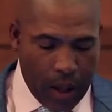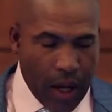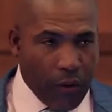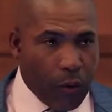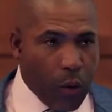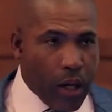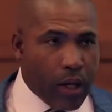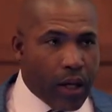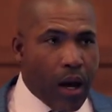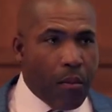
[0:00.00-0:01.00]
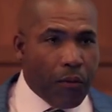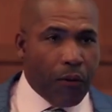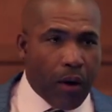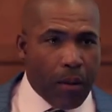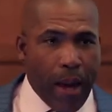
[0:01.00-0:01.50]
If we come
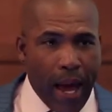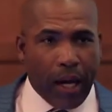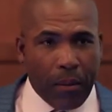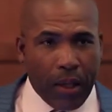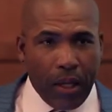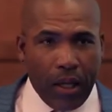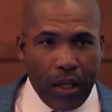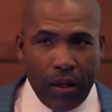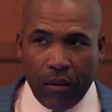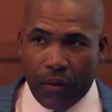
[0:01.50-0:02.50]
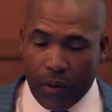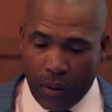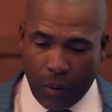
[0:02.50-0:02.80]
from Adam and Eve,